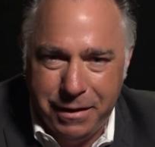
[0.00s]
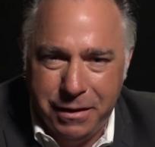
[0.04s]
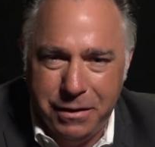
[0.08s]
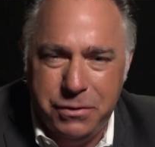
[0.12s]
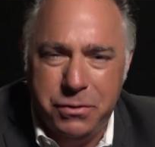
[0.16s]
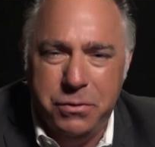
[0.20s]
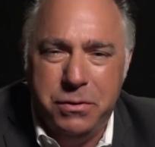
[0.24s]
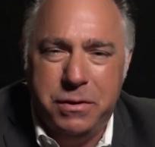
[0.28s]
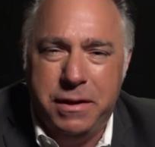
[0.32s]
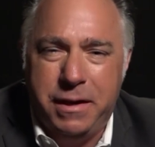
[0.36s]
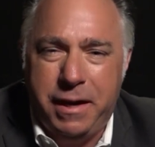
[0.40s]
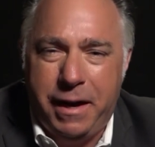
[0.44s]

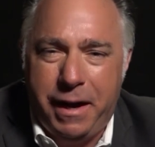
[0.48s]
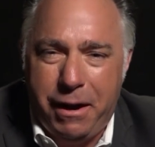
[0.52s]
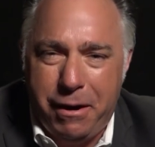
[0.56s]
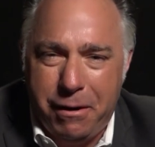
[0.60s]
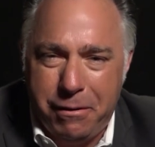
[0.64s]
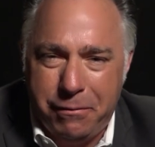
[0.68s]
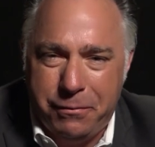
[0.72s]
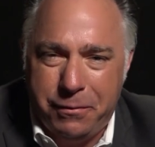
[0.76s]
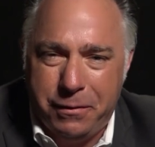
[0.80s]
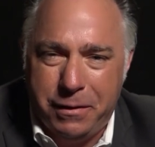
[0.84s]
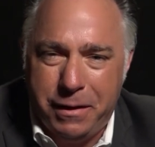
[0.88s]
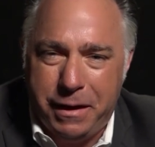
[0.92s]
to
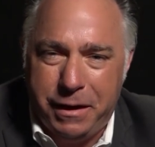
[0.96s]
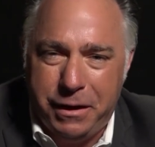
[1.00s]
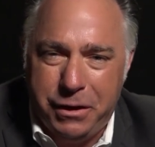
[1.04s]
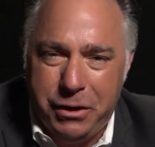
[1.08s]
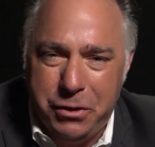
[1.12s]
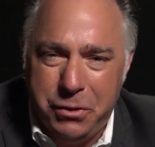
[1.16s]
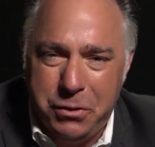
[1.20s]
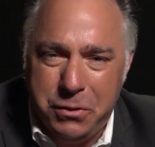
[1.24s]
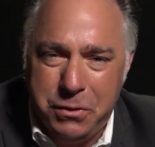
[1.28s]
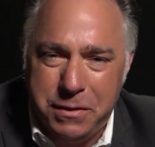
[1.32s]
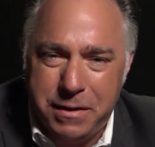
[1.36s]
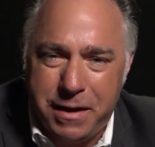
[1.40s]
carefully
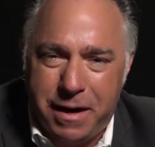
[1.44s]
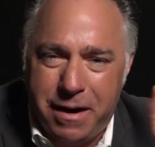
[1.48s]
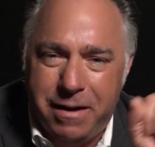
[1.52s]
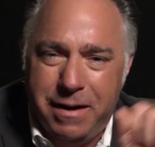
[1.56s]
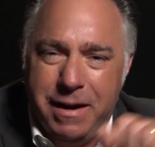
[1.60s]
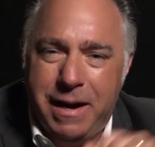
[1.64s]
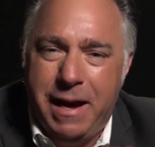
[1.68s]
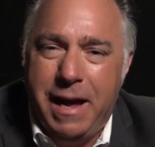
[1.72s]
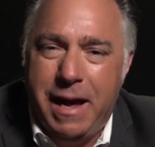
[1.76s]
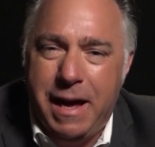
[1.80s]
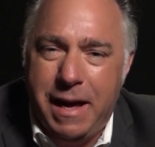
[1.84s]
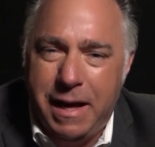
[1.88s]
use
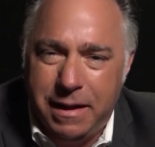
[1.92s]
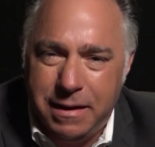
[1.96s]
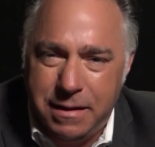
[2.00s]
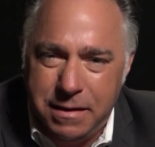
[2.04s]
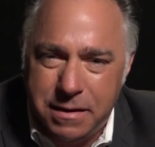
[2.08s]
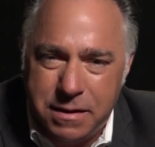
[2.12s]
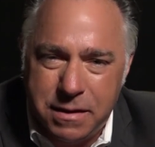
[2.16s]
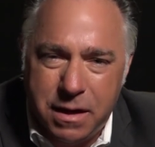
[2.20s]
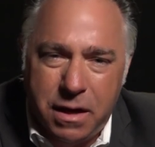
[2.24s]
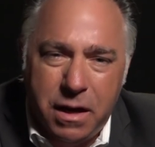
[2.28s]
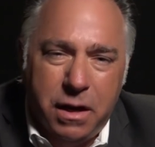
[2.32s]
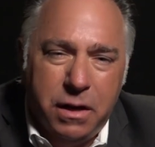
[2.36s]
our
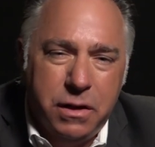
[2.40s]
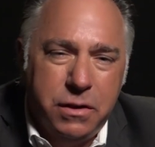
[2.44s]
hands